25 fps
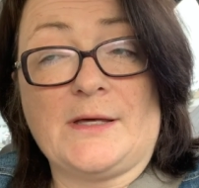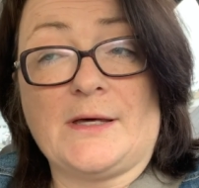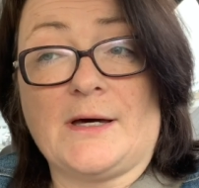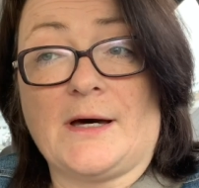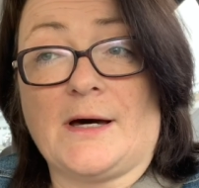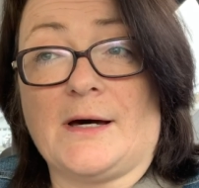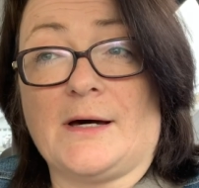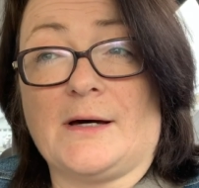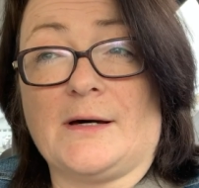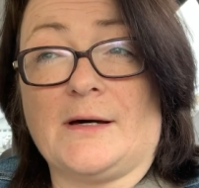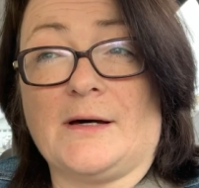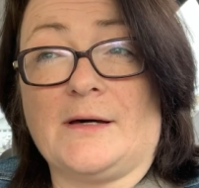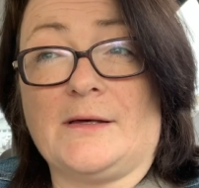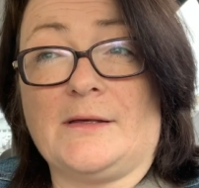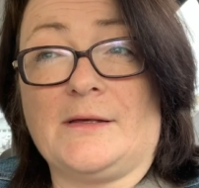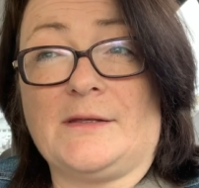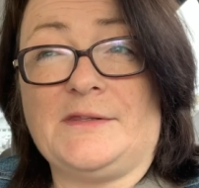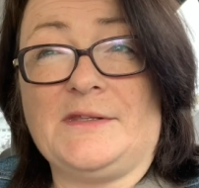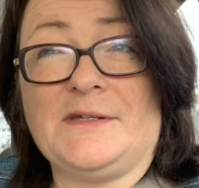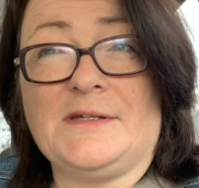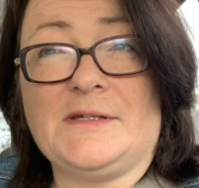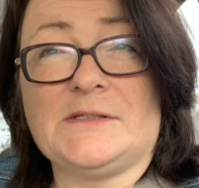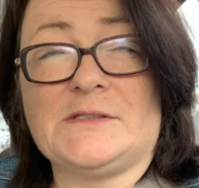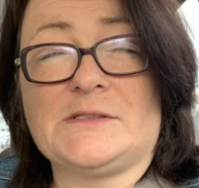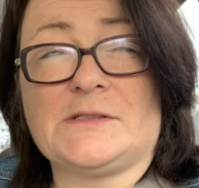I
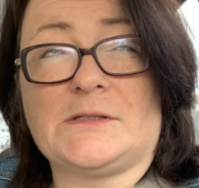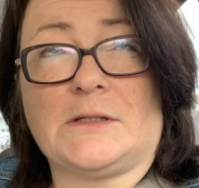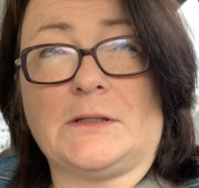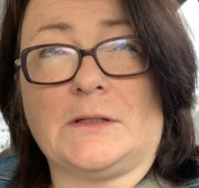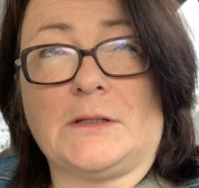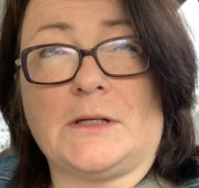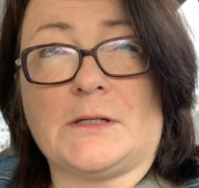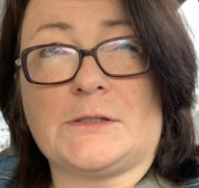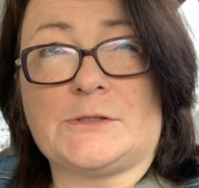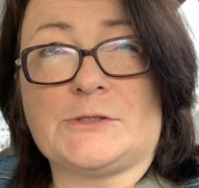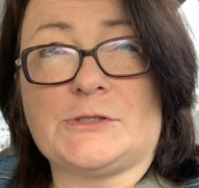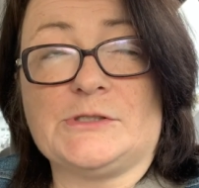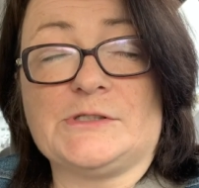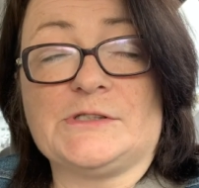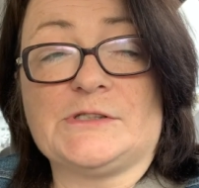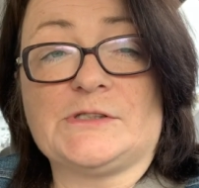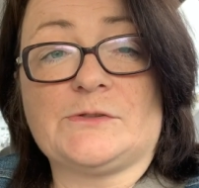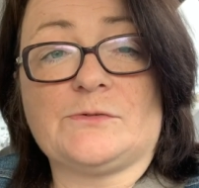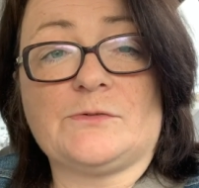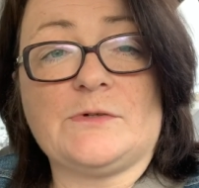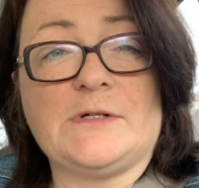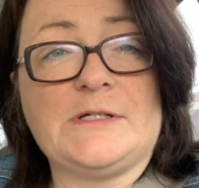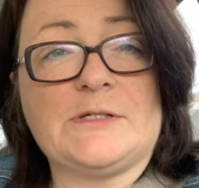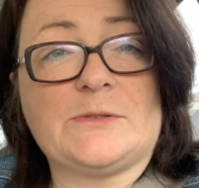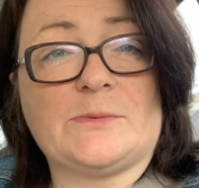think it's Colossians
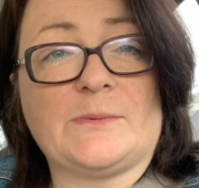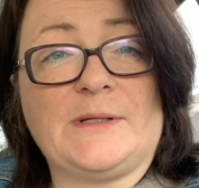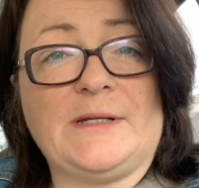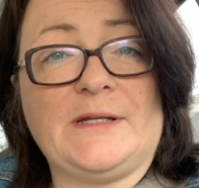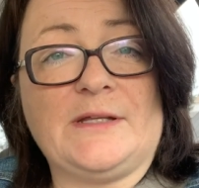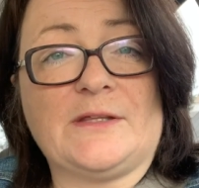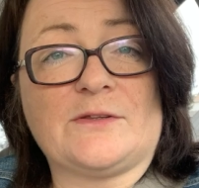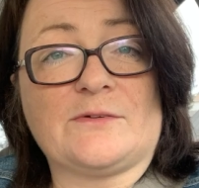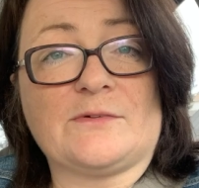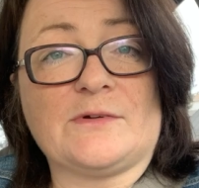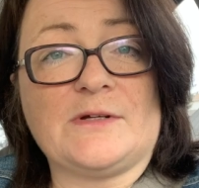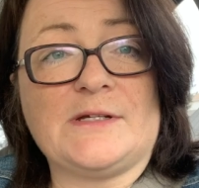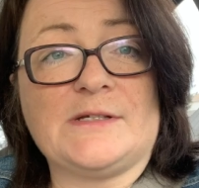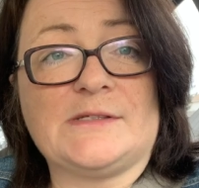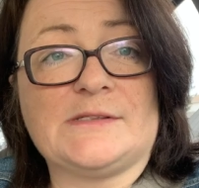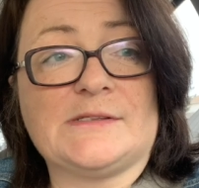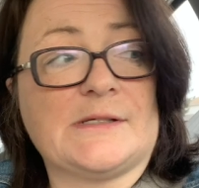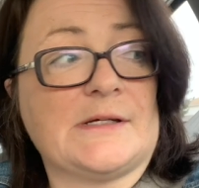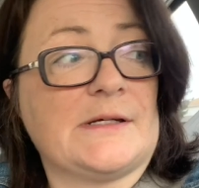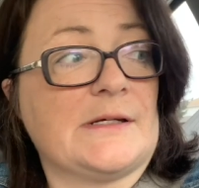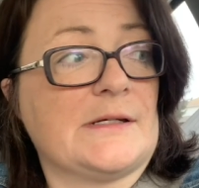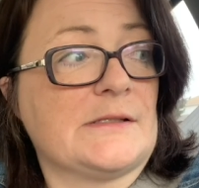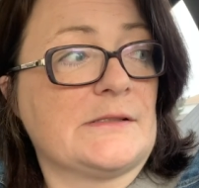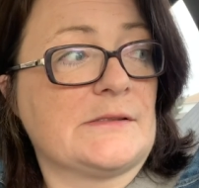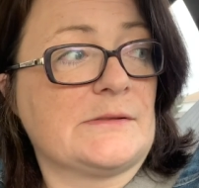3:23
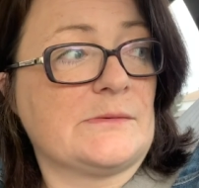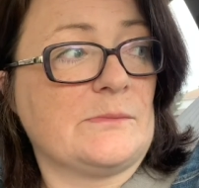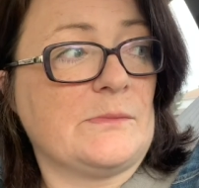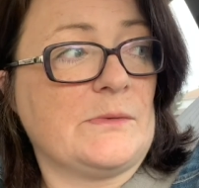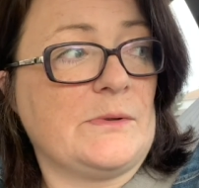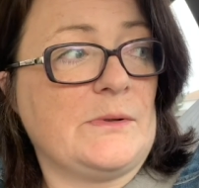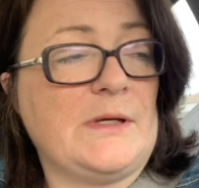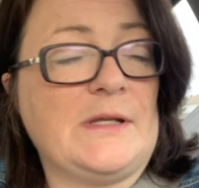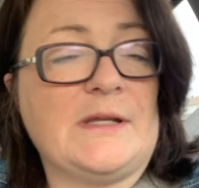says,